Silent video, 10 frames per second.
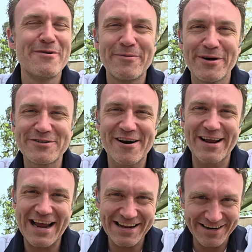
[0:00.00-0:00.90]
Maybe I'll try
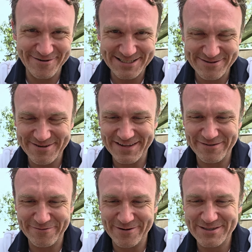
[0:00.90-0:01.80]
to edit out some of
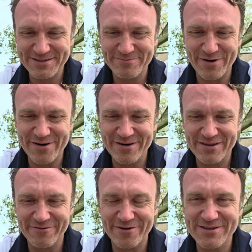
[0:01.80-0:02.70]
the first part,
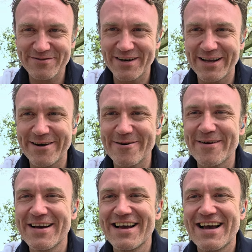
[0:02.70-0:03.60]
the first video.